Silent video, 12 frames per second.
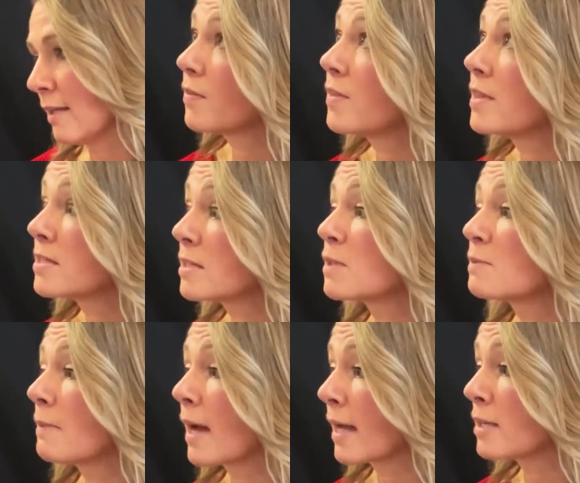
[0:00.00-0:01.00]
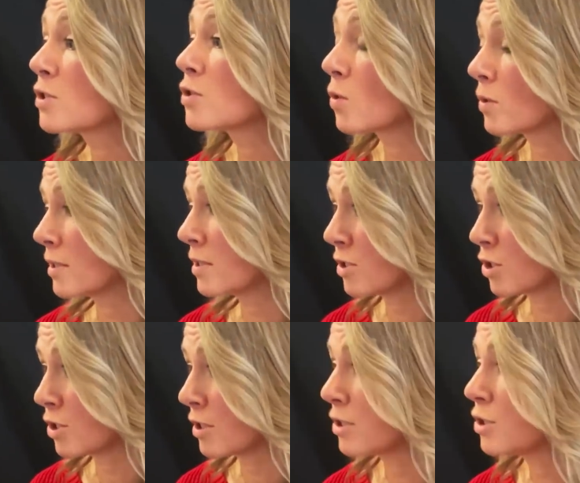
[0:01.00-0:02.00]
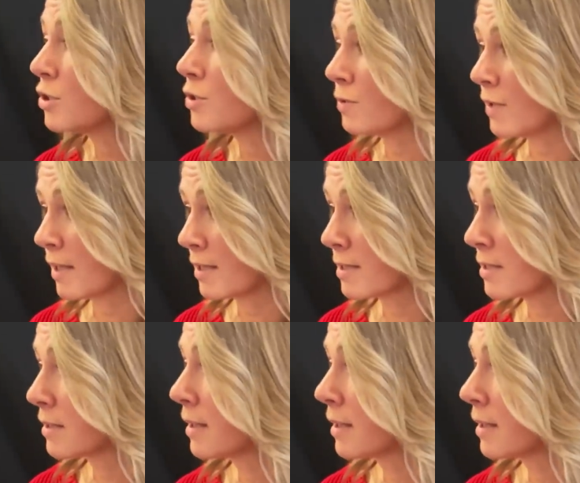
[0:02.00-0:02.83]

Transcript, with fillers: This is my sole decision to do this.